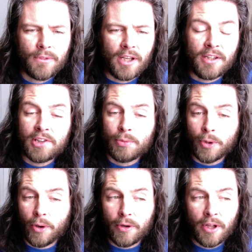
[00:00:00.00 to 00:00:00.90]
In this
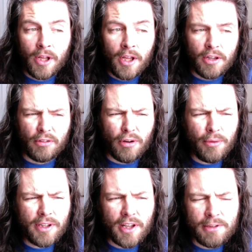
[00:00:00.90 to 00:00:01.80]
regard, the
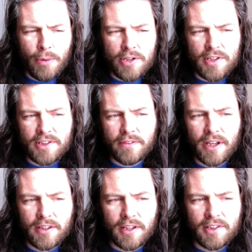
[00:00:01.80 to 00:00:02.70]
growing expressions of
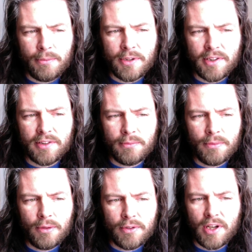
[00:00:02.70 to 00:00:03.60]
anti-Semitism,
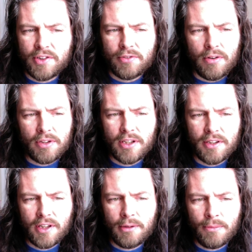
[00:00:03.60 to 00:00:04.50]
which I strongly
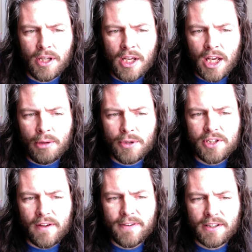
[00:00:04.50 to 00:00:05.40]
condemn, and which
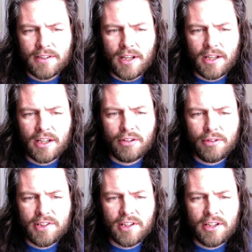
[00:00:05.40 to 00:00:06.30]
affect an
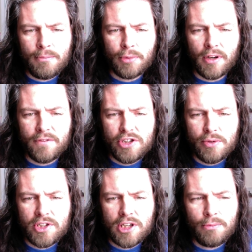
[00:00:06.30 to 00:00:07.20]
increasing number of
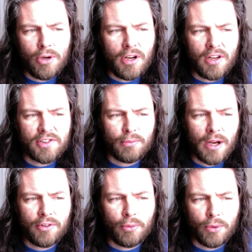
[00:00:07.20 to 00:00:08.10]
Jewish communities
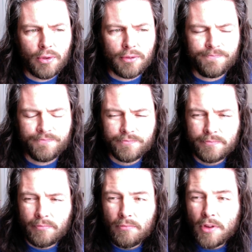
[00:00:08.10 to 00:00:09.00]
around the world,
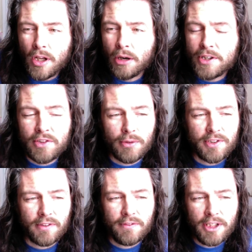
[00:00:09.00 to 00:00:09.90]
are a
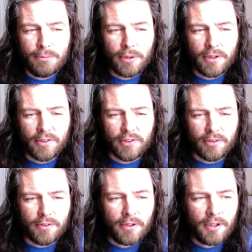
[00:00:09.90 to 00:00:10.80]
source of deep
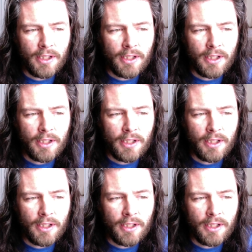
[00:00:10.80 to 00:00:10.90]
concern.